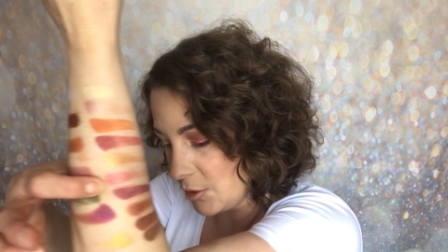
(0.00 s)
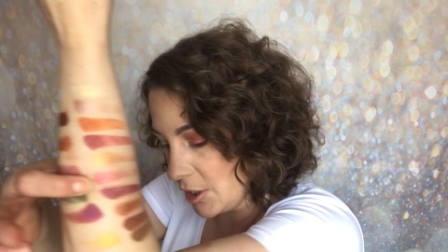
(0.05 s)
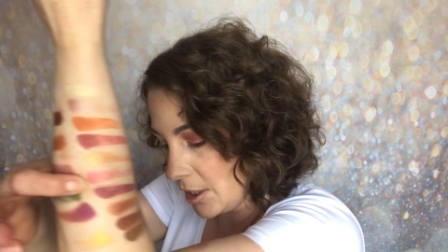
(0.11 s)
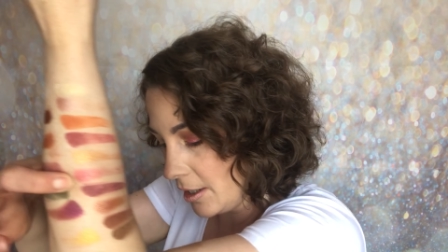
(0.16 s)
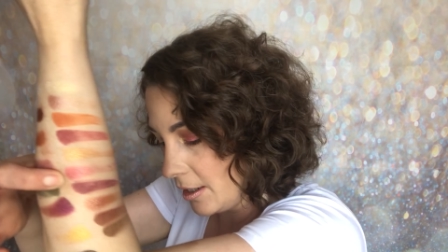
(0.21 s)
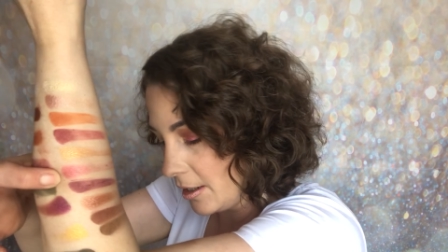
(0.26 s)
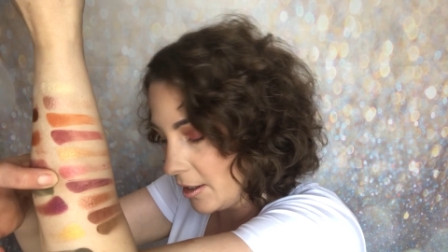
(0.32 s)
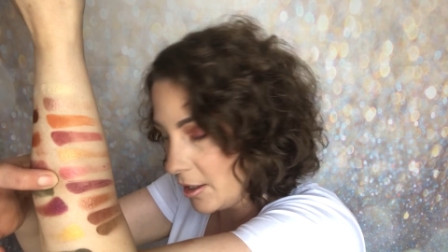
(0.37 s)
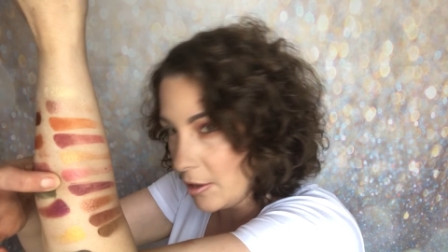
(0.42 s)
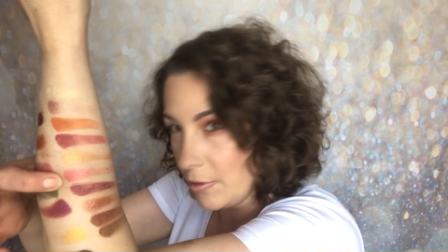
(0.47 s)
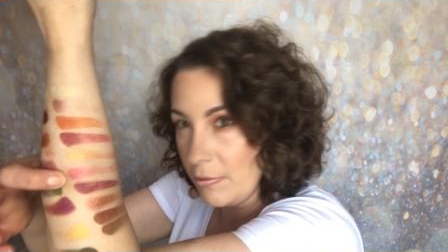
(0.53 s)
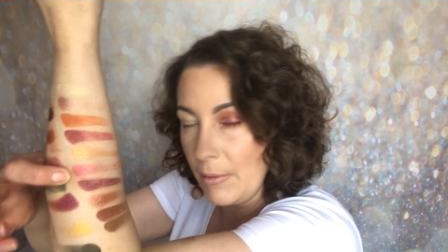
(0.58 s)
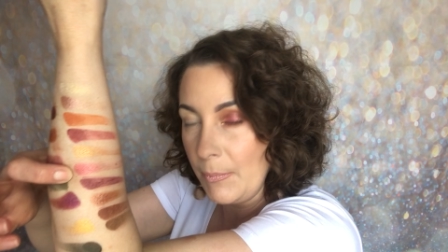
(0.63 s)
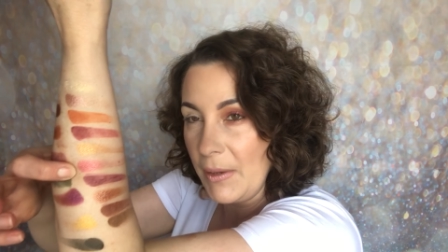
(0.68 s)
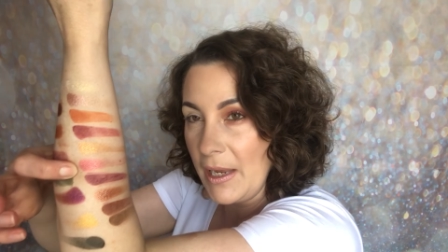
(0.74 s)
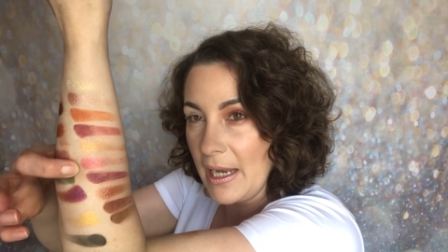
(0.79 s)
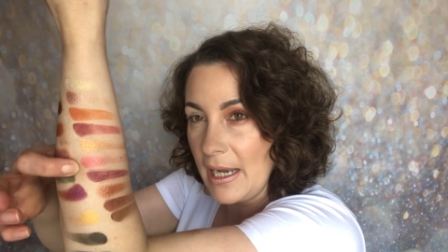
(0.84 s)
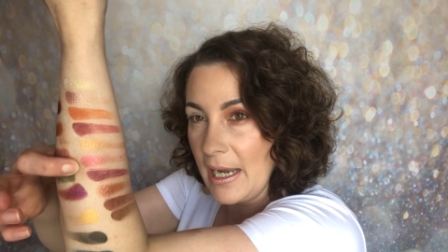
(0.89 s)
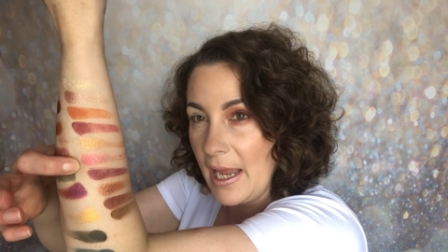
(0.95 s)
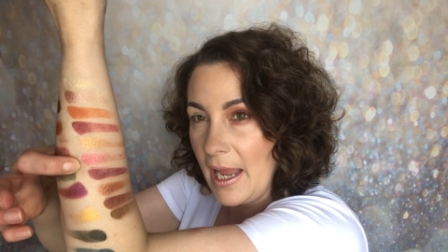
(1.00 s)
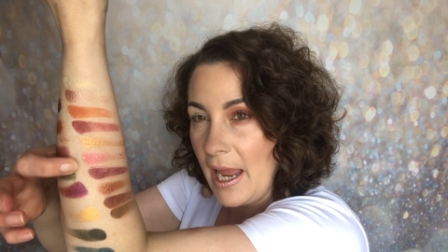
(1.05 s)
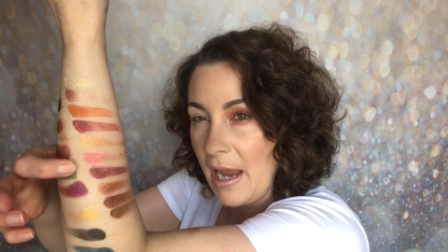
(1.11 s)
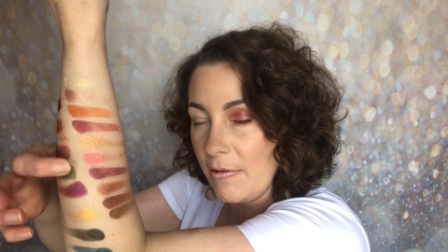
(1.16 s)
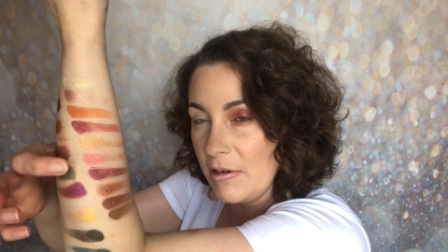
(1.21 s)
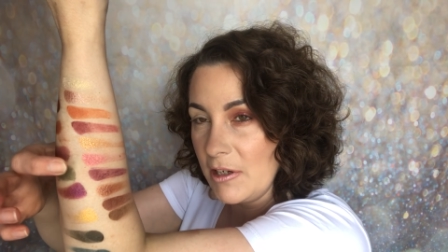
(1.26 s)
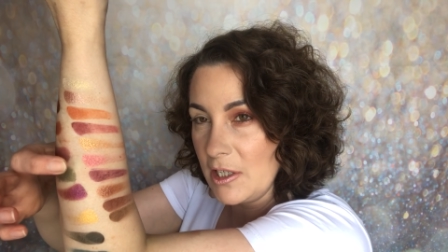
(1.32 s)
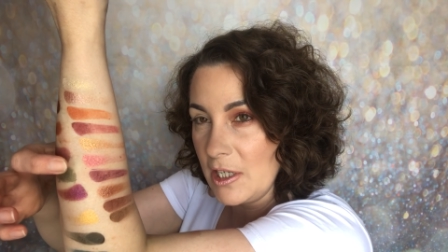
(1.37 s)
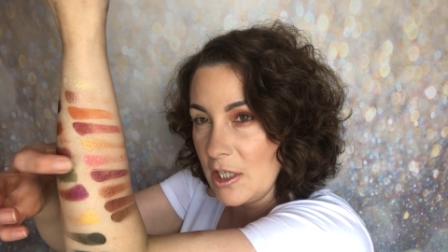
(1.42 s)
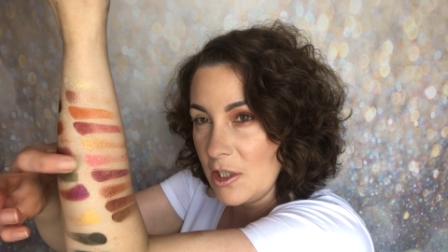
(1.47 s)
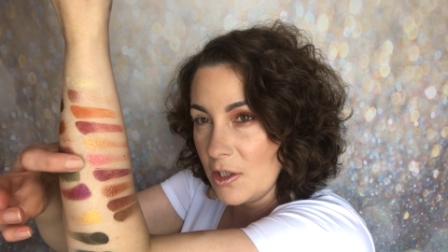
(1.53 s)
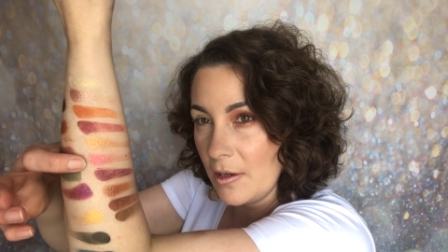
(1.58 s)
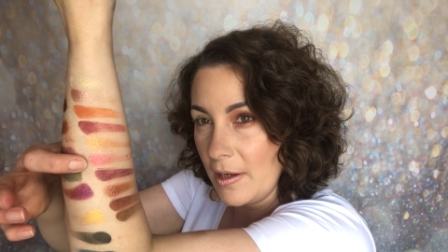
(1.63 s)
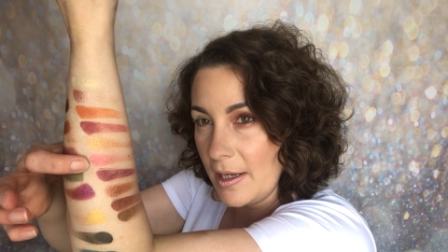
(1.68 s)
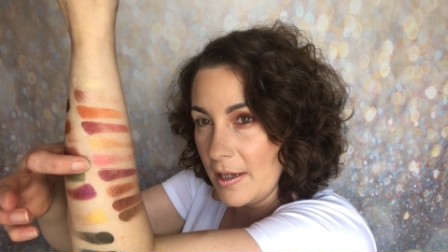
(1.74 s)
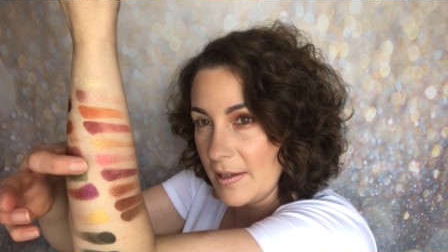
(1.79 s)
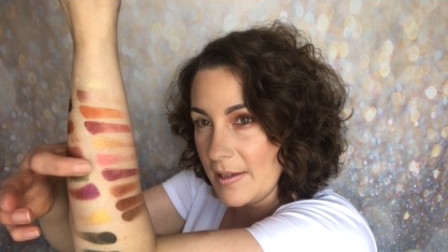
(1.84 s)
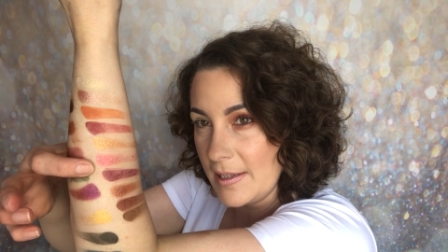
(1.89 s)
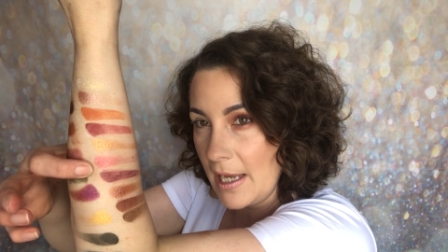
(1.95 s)
to her Caribbean heritage,
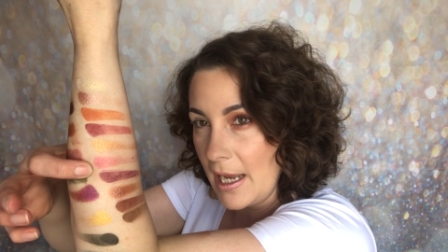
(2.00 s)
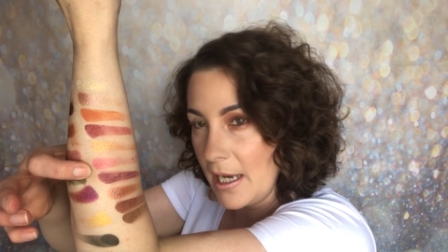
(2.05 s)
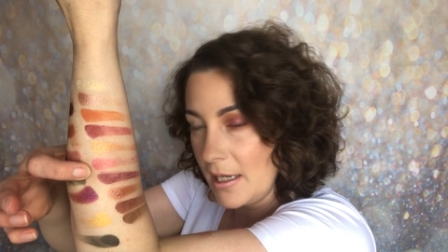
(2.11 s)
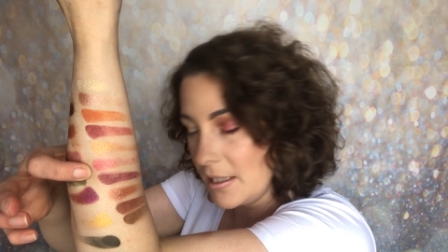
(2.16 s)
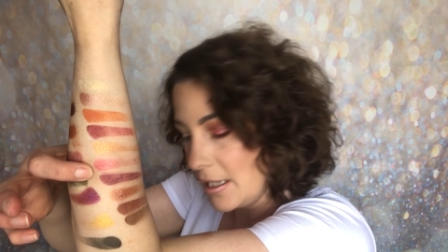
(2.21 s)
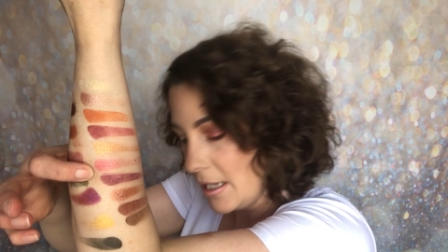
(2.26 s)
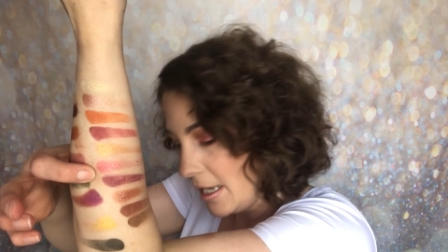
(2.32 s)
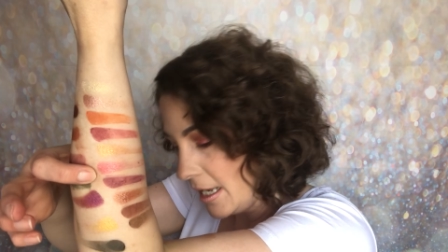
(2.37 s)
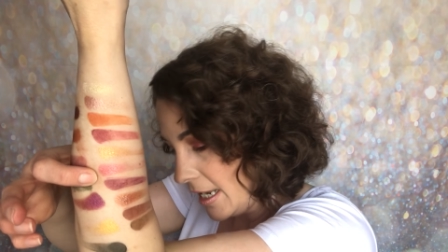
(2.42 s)
like I said.